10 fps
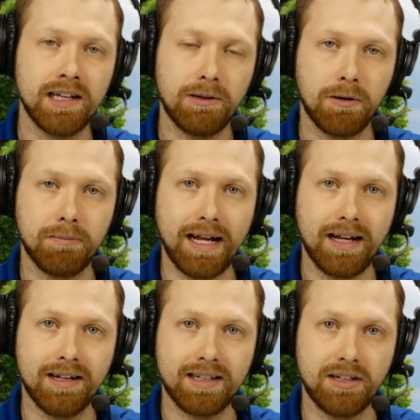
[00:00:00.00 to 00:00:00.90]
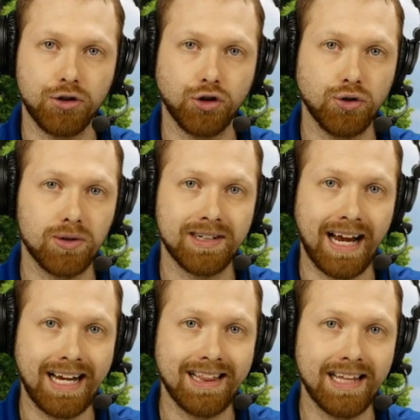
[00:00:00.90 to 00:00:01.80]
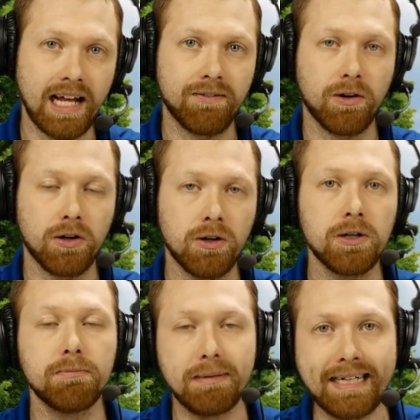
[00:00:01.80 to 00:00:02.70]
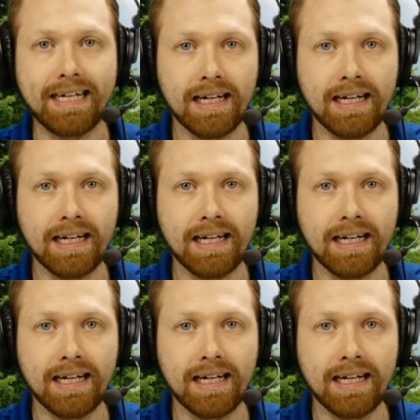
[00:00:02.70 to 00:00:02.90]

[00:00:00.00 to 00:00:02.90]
that would make us as sure as anything ever could be